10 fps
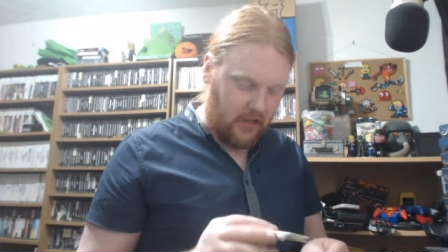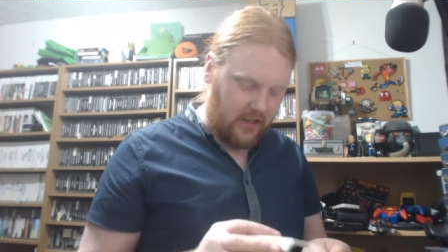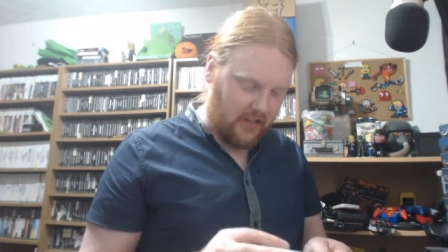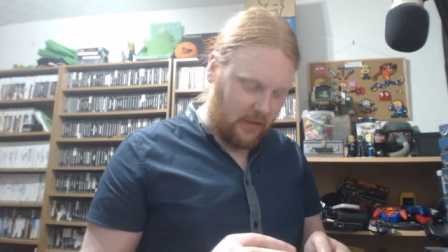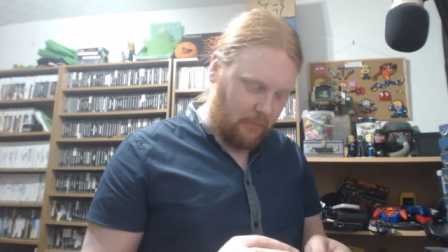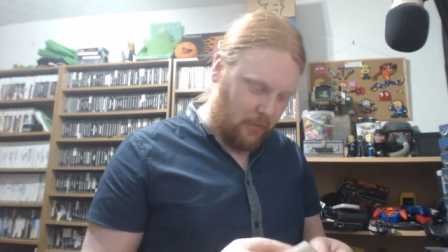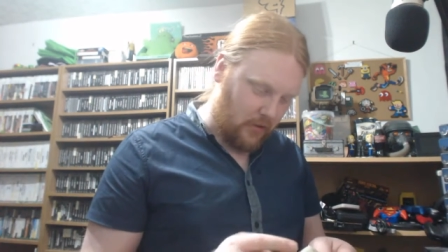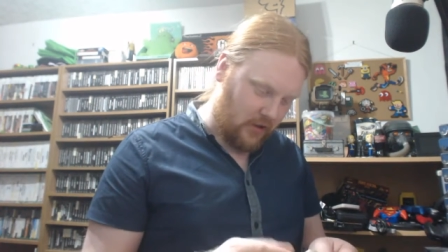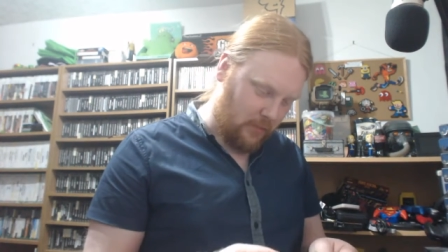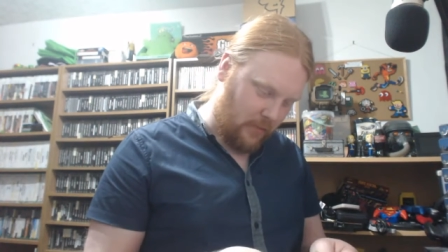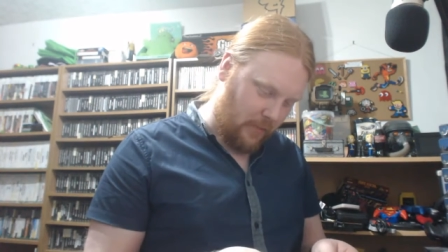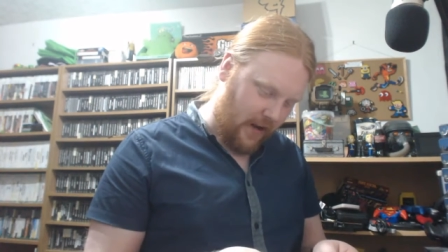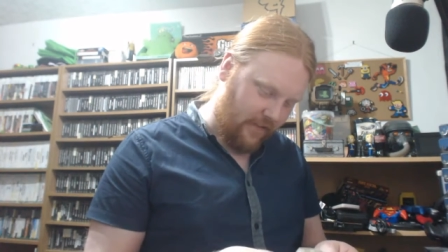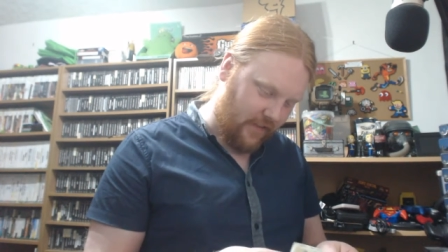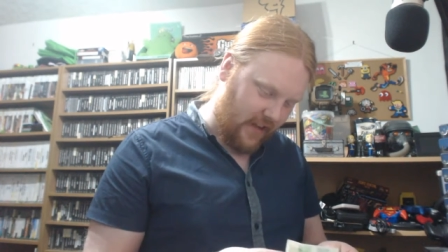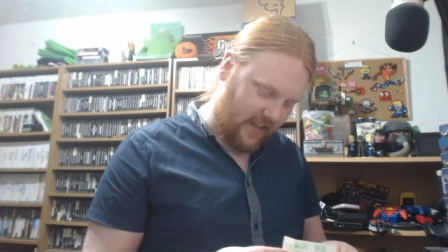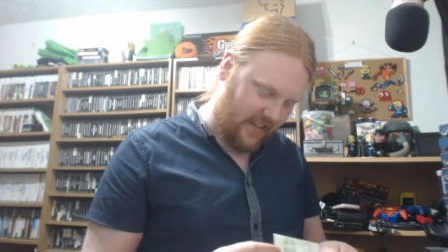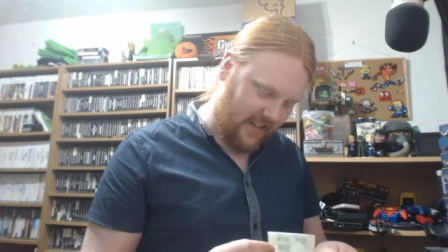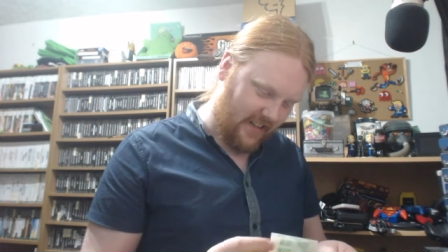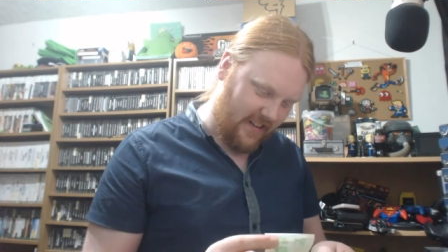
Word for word: did some poor schmuck pay for this?